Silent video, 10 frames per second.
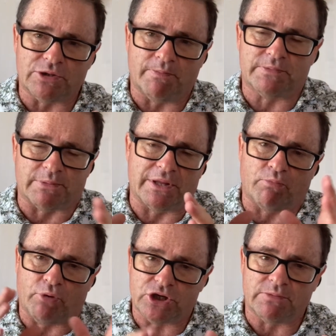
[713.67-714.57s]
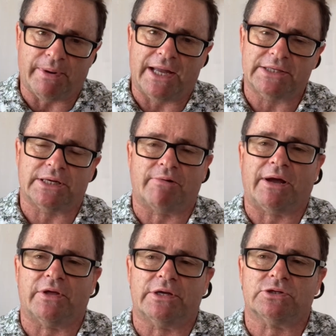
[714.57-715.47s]
some of the impression pads that are out
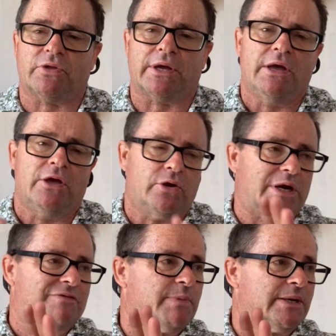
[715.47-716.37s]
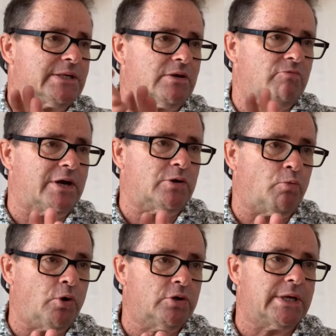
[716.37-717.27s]
there, so you can have a spectator write a
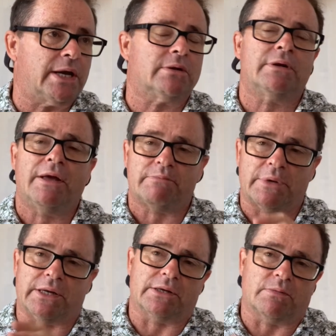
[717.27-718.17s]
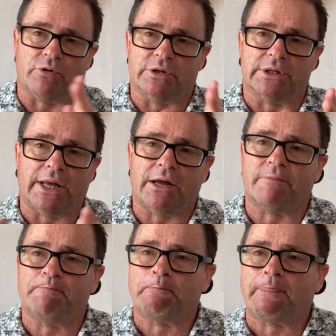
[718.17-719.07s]
word down and it'll print it out.
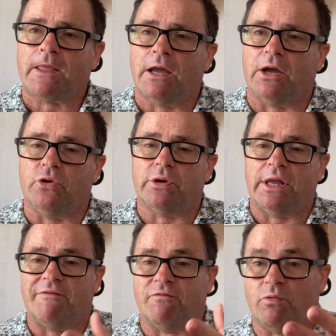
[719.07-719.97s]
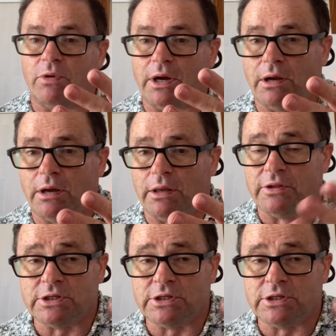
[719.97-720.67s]
There's